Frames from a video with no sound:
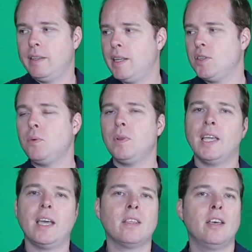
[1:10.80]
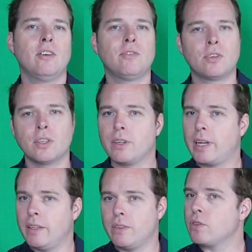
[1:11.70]
that you will get for your
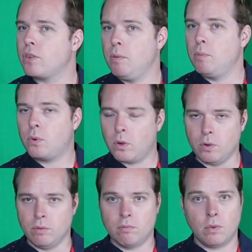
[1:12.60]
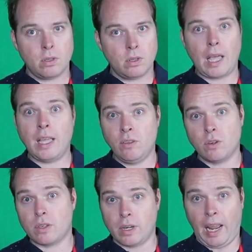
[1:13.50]
Ender three Pro and
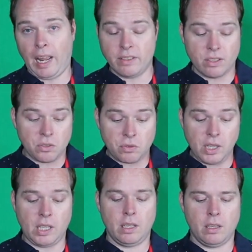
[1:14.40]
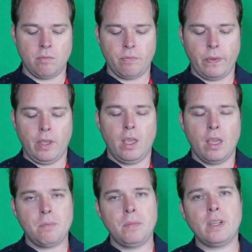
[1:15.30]
your Ender three.
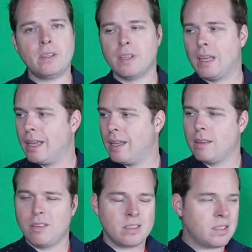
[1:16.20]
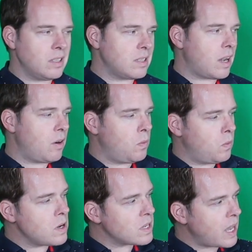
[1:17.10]
But since I
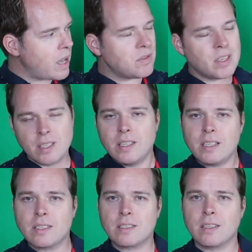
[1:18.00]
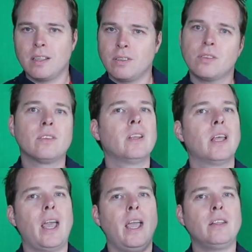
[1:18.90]
was having this
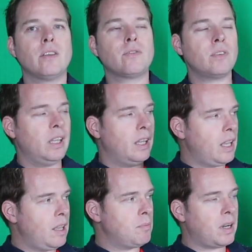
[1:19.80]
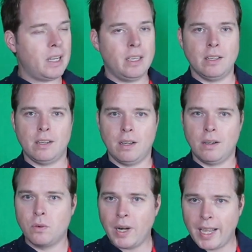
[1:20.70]
Ender three in my
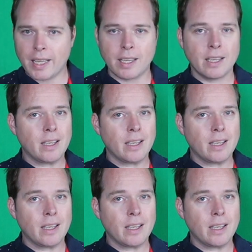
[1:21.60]
rack,